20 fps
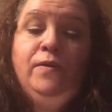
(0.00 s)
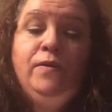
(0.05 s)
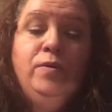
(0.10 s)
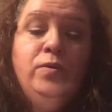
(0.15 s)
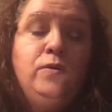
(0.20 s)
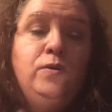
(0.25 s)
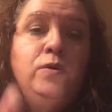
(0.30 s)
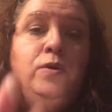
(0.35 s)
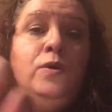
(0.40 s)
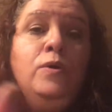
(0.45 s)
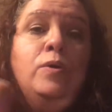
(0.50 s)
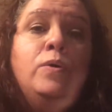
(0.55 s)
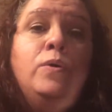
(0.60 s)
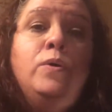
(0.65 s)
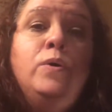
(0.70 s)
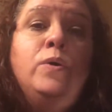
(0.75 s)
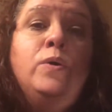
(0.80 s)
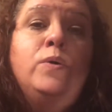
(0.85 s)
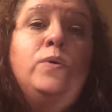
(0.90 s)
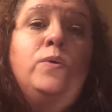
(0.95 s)
Ooh,
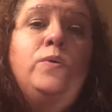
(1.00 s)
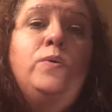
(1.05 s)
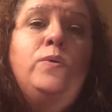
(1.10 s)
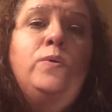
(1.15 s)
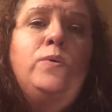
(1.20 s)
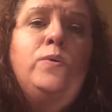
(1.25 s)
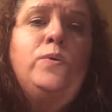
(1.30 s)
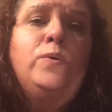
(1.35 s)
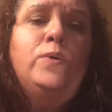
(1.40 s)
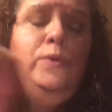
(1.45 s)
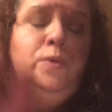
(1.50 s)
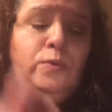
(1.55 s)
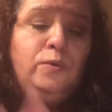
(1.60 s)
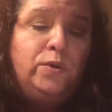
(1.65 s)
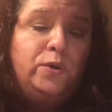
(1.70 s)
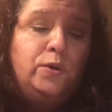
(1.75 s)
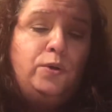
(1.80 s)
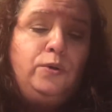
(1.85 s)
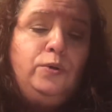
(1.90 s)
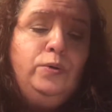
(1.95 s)
ooh, ooh,
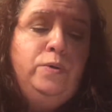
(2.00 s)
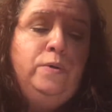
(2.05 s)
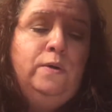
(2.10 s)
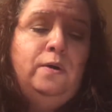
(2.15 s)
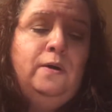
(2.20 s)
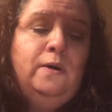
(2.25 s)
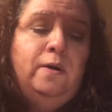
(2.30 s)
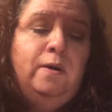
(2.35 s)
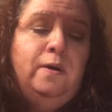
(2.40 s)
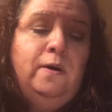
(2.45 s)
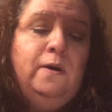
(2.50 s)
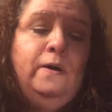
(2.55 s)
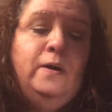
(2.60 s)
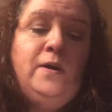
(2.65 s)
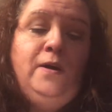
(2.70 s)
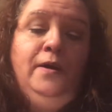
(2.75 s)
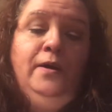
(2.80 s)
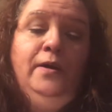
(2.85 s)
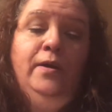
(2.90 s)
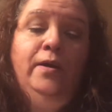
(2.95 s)
ooh.
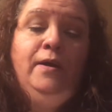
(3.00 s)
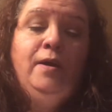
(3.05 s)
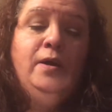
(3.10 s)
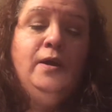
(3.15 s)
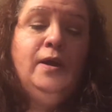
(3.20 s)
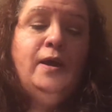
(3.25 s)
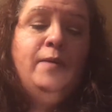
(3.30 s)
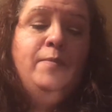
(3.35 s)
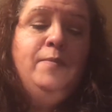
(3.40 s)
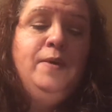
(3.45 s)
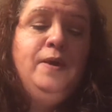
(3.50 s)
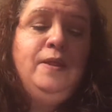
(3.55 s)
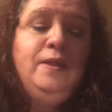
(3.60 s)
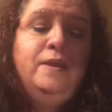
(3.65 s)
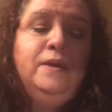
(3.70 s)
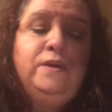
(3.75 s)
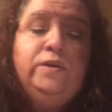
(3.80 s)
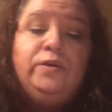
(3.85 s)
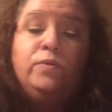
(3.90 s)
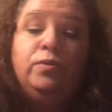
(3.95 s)
I bet
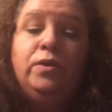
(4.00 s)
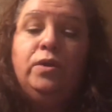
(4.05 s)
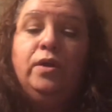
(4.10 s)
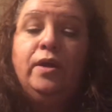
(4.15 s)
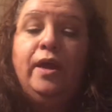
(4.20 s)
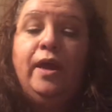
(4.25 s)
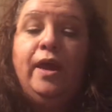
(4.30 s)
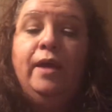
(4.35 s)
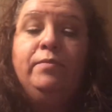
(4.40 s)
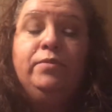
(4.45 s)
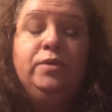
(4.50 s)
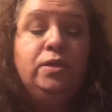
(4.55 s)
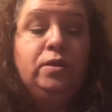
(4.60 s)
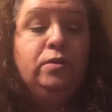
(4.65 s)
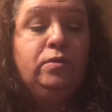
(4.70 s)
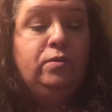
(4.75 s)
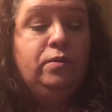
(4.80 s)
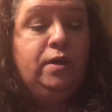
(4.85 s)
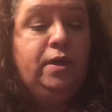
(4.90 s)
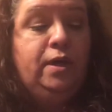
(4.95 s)
these would look
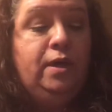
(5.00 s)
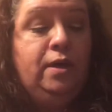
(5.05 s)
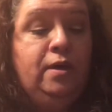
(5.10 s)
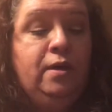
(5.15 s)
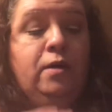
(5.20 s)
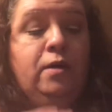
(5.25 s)
absolutely